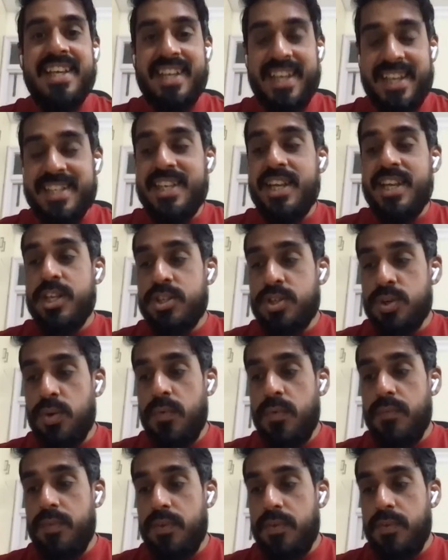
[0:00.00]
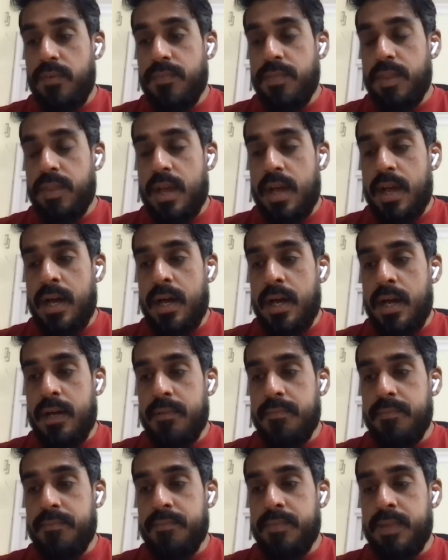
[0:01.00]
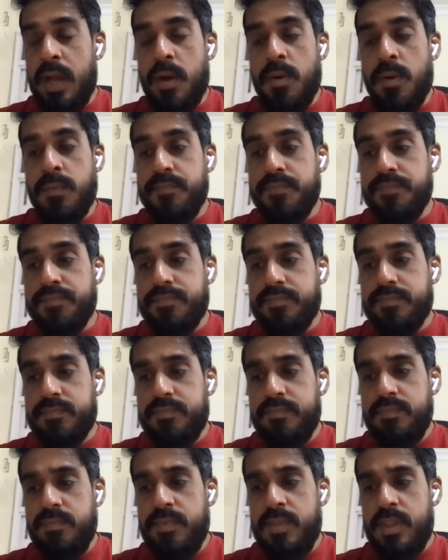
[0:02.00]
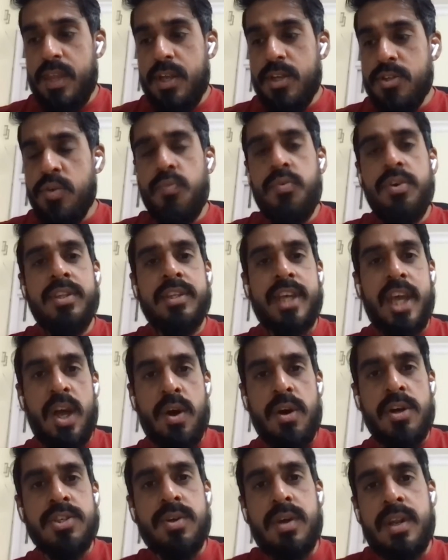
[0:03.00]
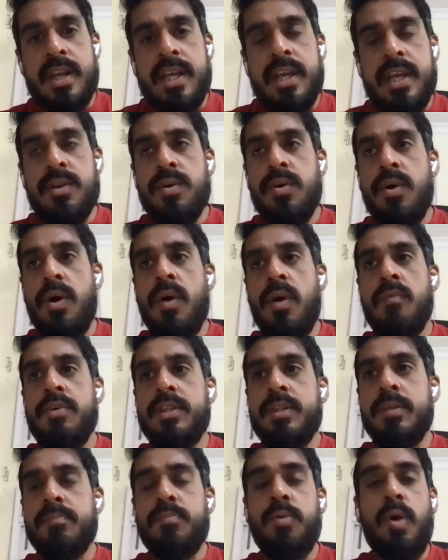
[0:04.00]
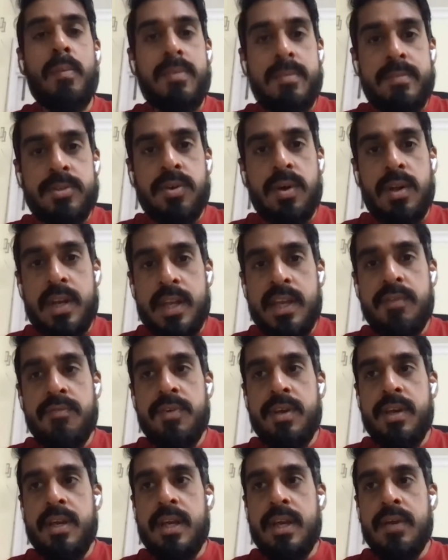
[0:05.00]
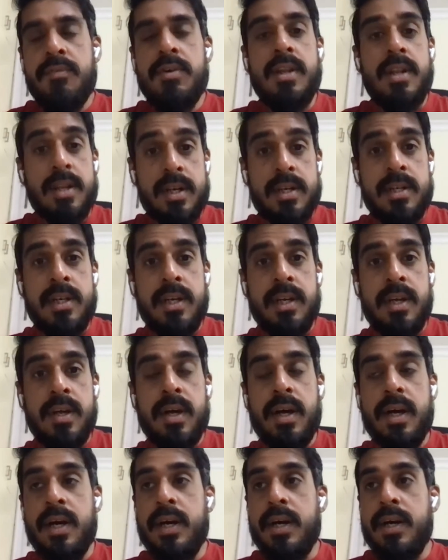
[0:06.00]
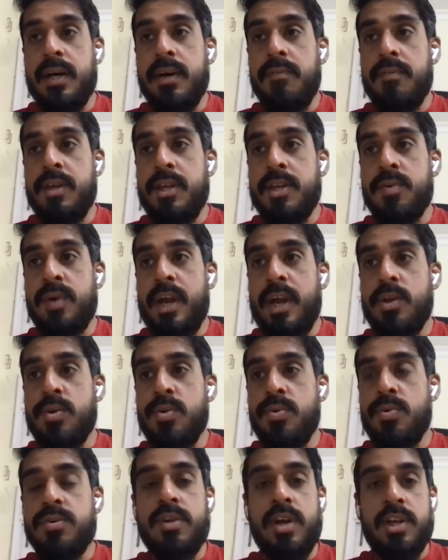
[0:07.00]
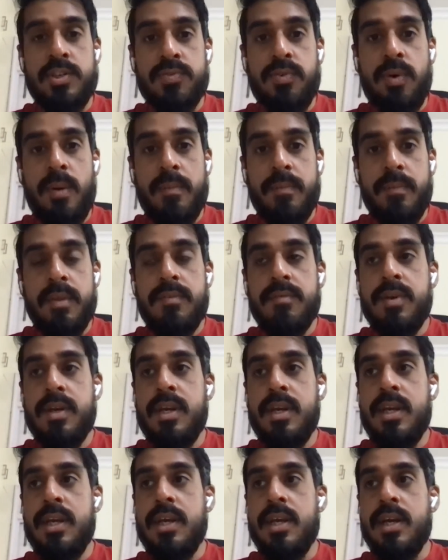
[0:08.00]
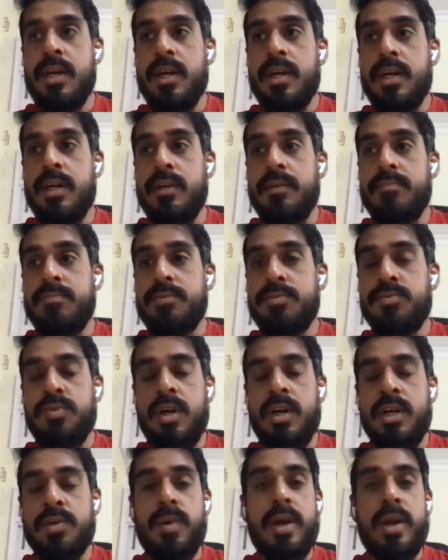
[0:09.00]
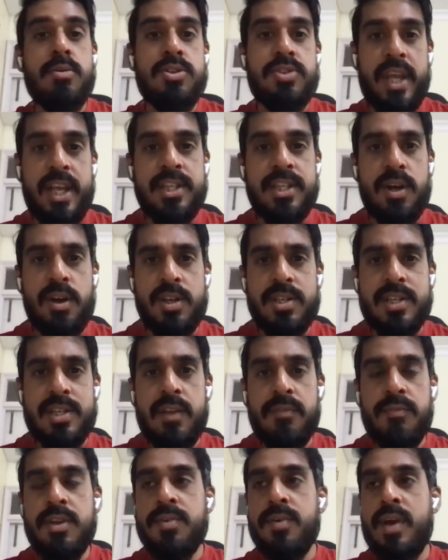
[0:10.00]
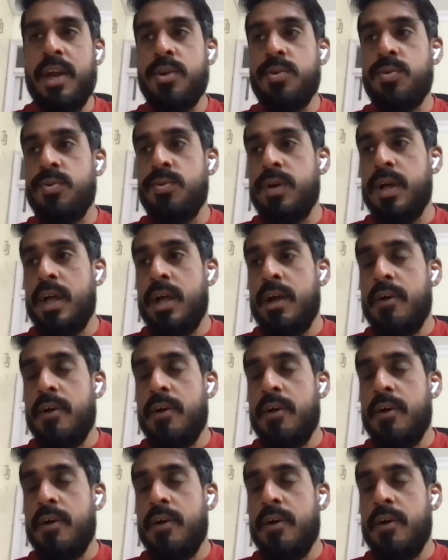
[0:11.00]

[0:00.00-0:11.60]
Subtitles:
Yes. So now, so with chaos only, or with problems only, we learn, we try to transform, we try to change ourselves, we try to